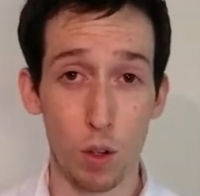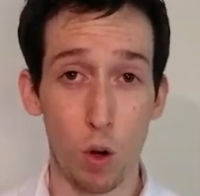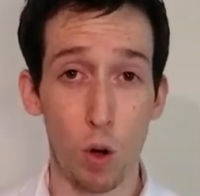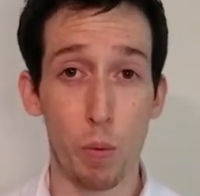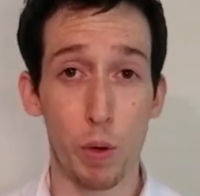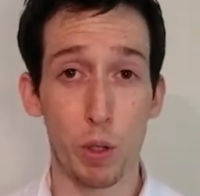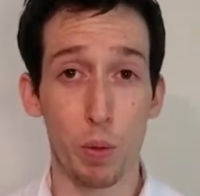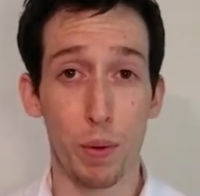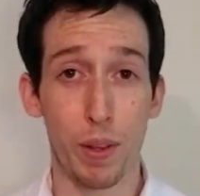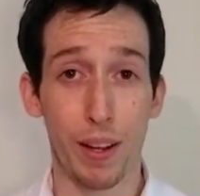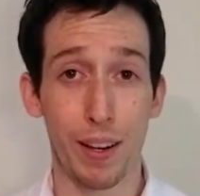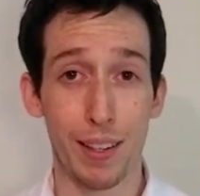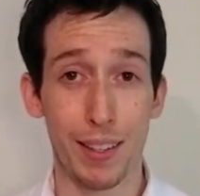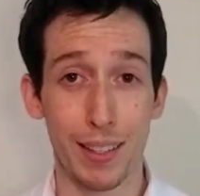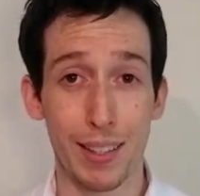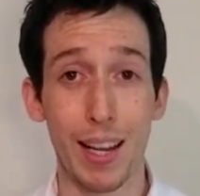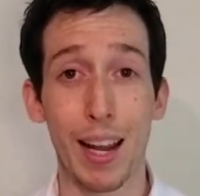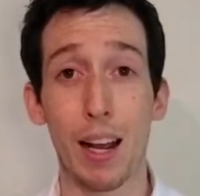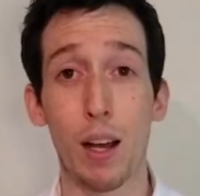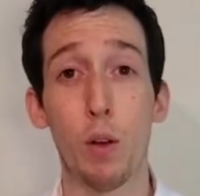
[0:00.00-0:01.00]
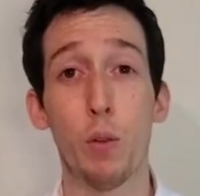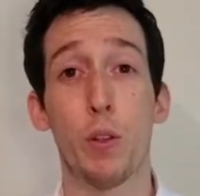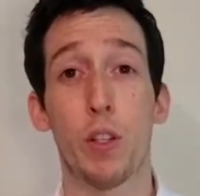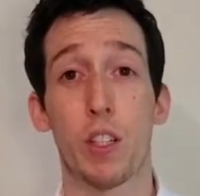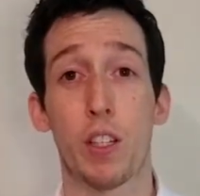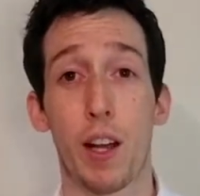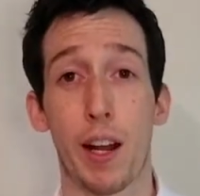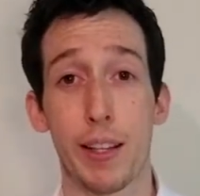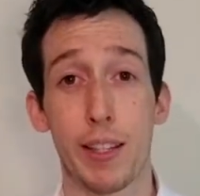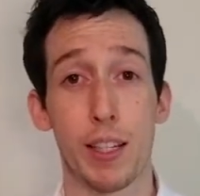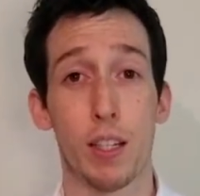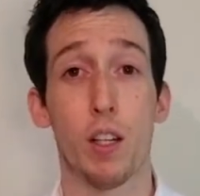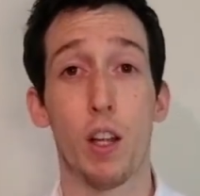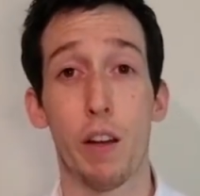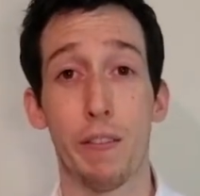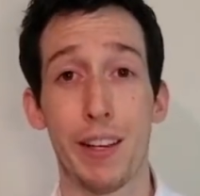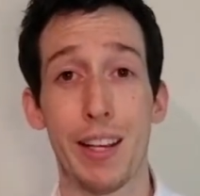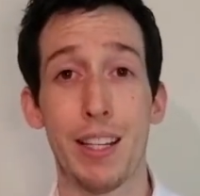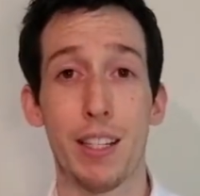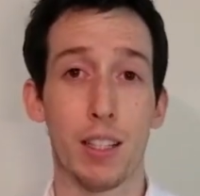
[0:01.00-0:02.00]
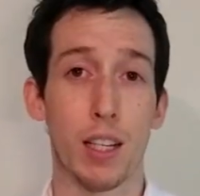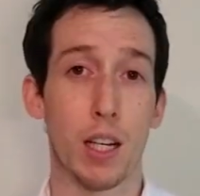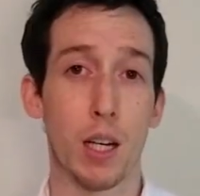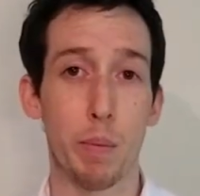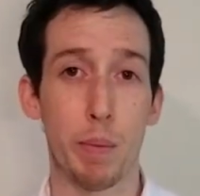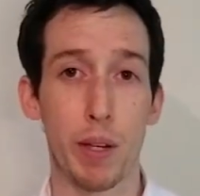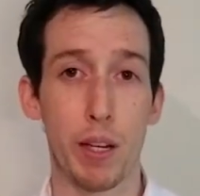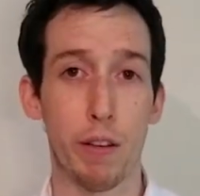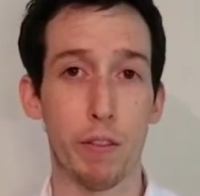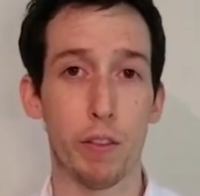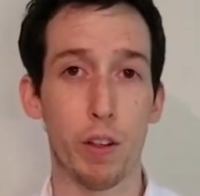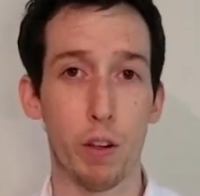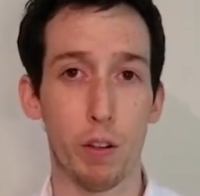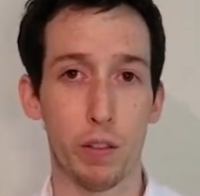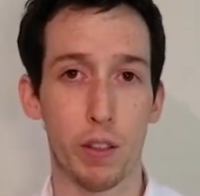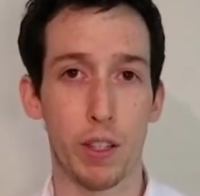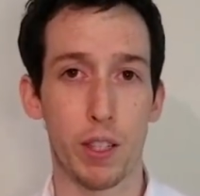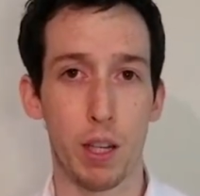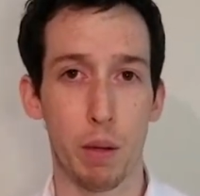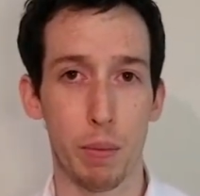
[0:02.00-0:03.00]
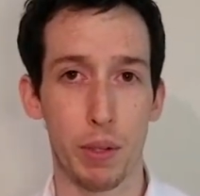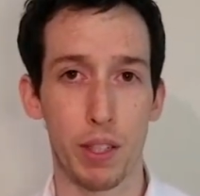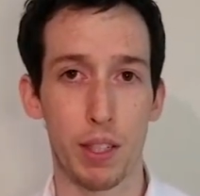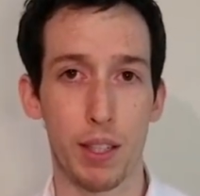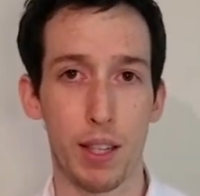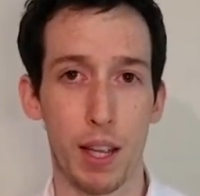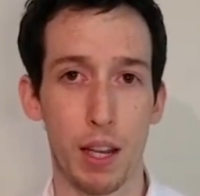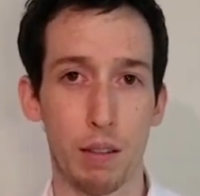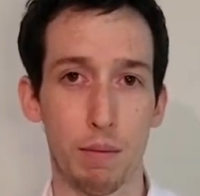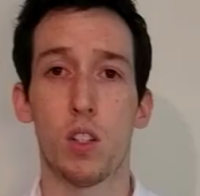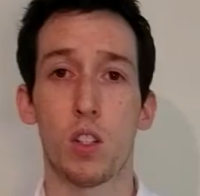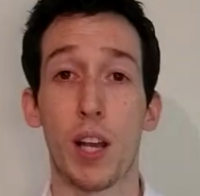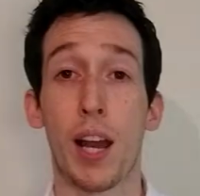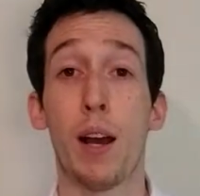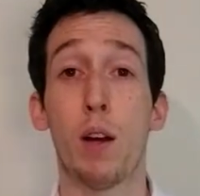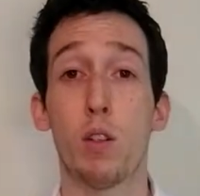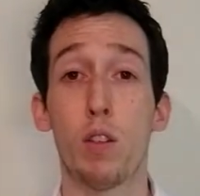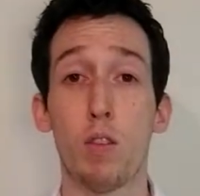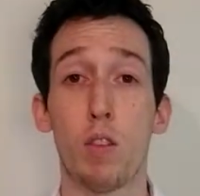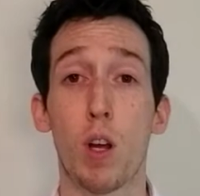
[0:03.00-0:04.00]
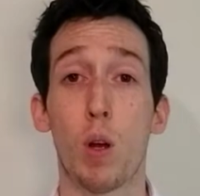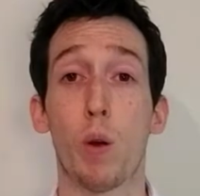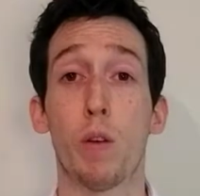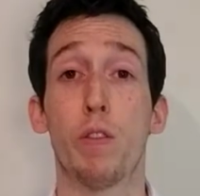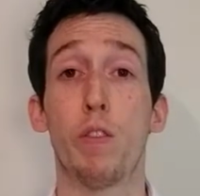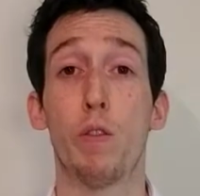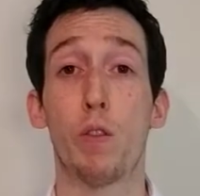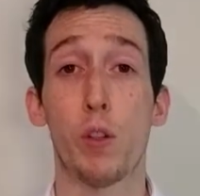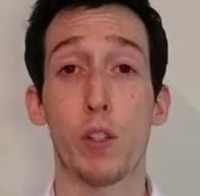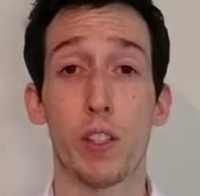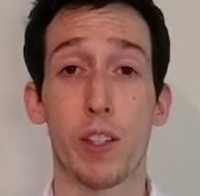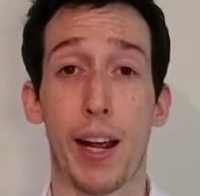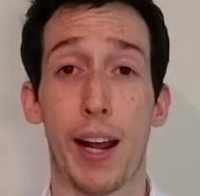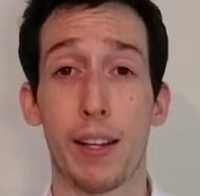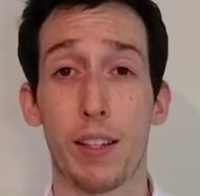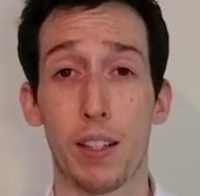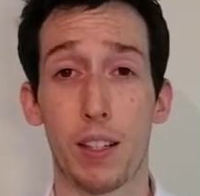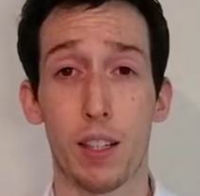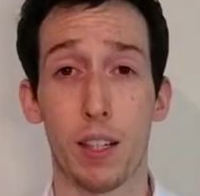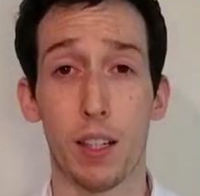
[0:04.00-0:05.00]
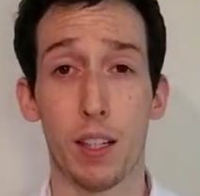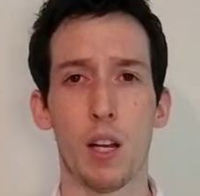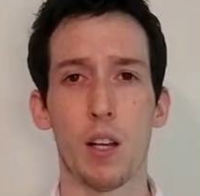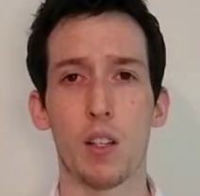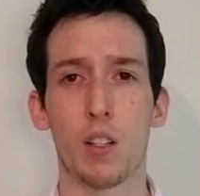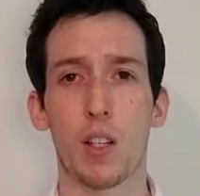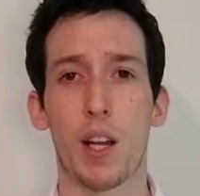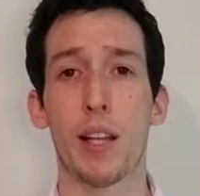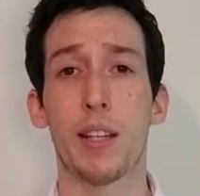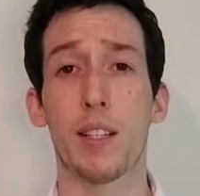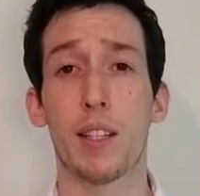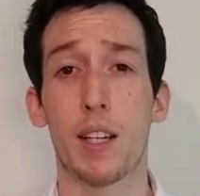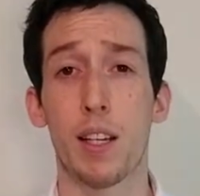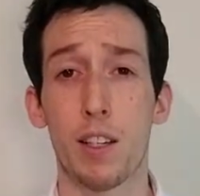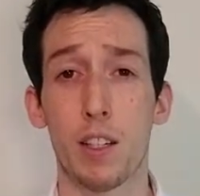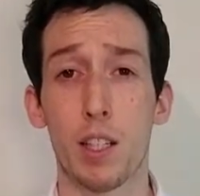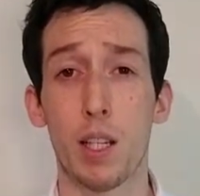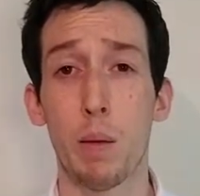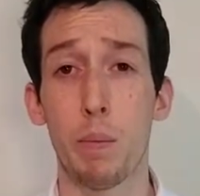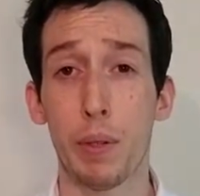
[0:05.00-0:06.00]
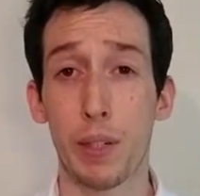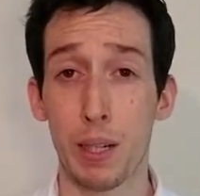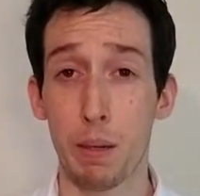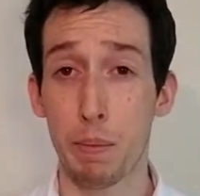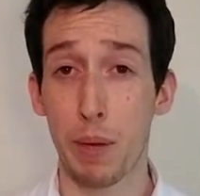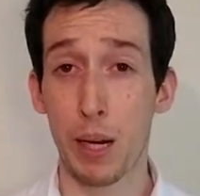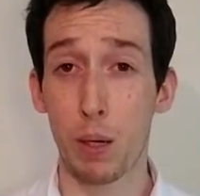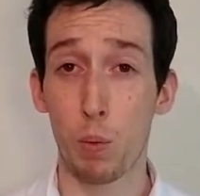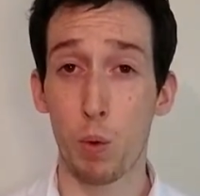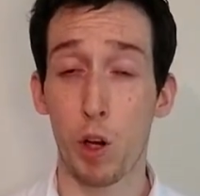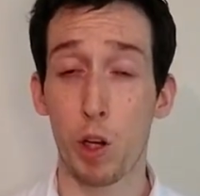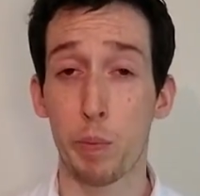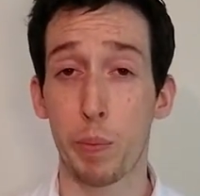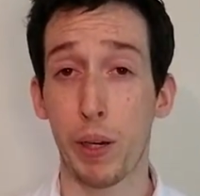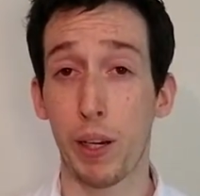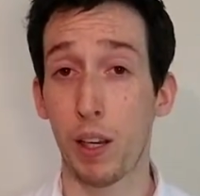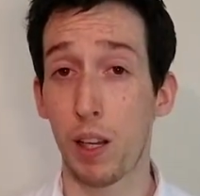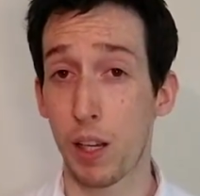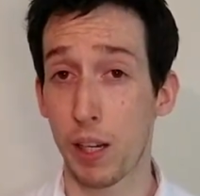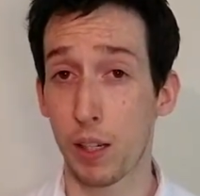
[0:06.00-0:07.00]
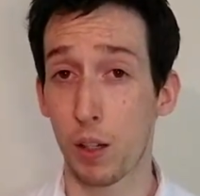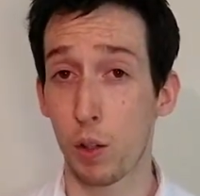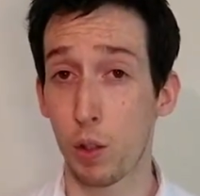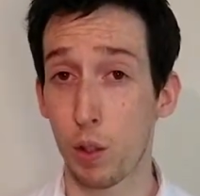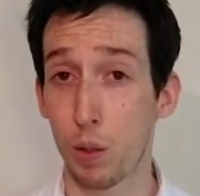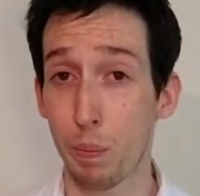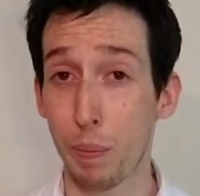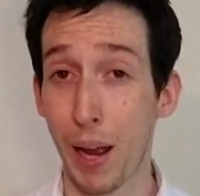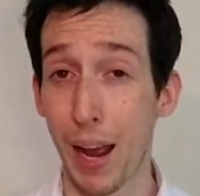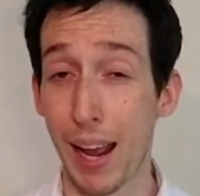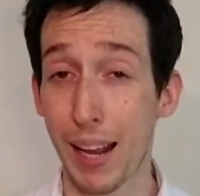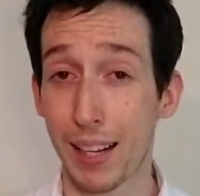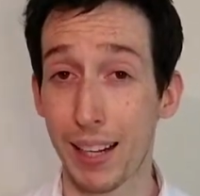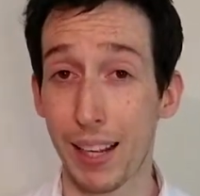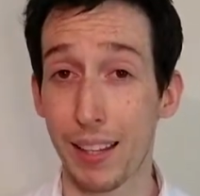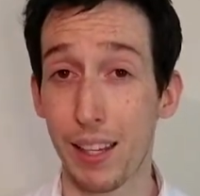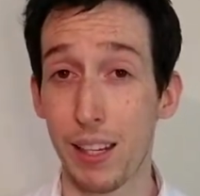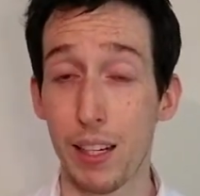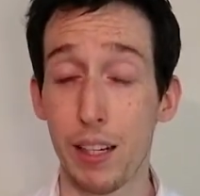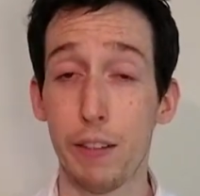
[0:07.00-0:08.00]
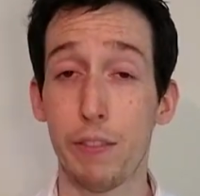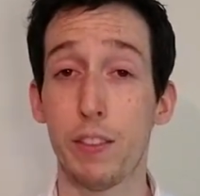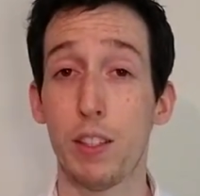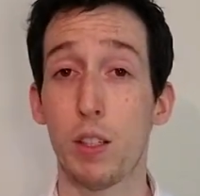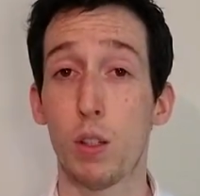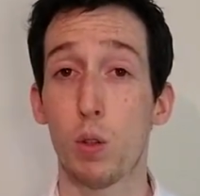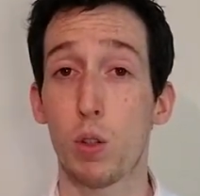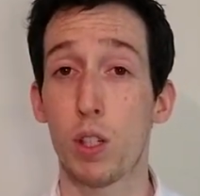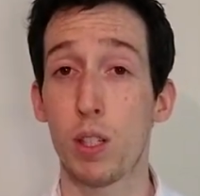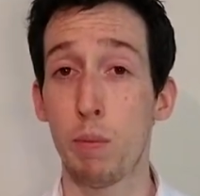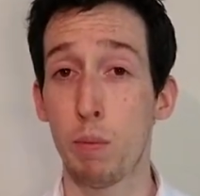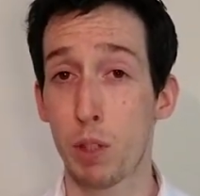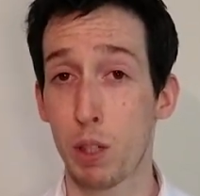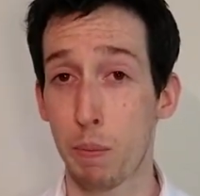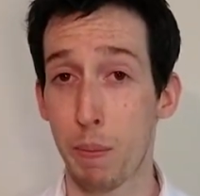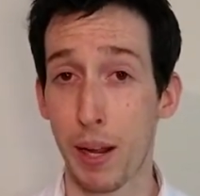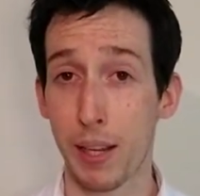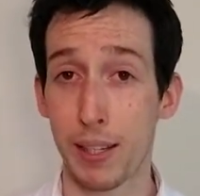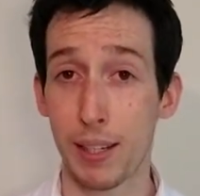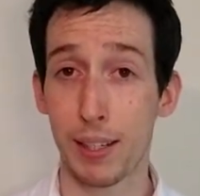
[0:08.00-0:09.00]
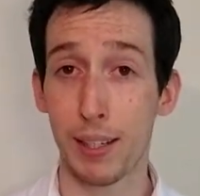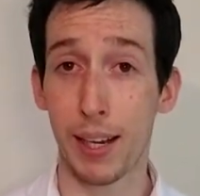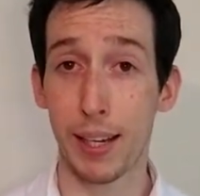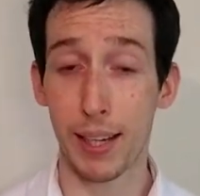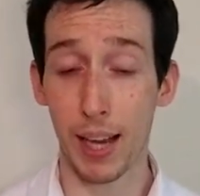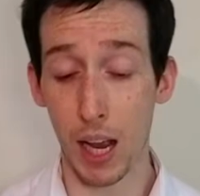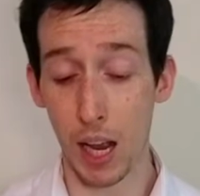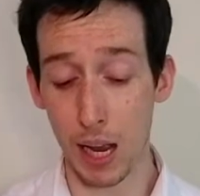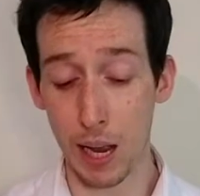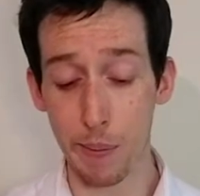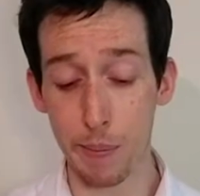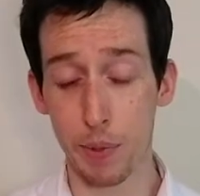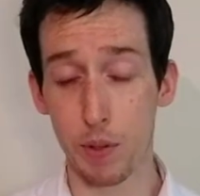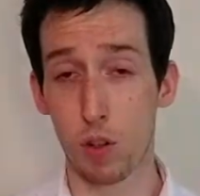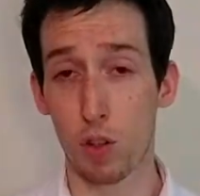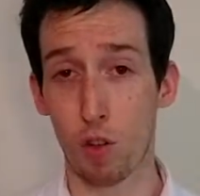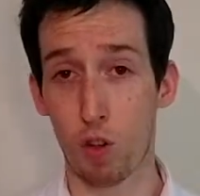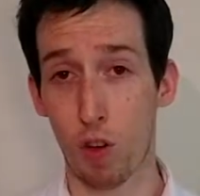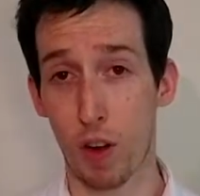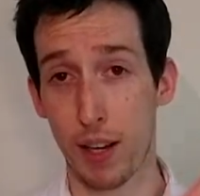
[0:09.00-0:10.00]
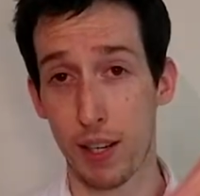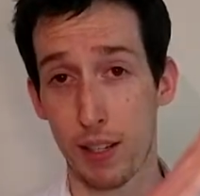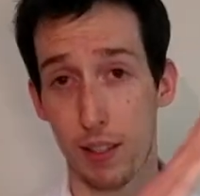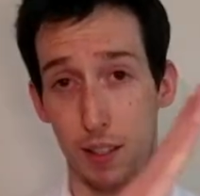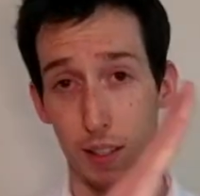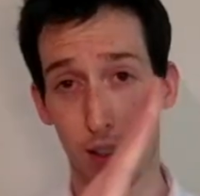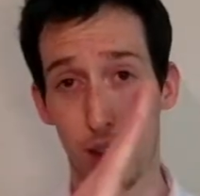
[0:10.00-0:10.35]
almost without a doubt, the sciatic nerve is going to be involved to some extent. So how do you know if you've got sciatica? Sciatica is typically made worse by lying on your back and then lifting your symptomatic leg up straight.